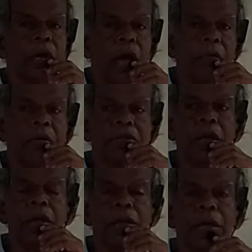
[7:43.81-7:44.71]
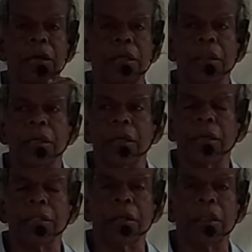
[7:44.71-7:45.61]
Everything in
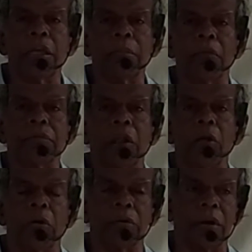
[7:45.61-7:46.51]
the name of the Lord.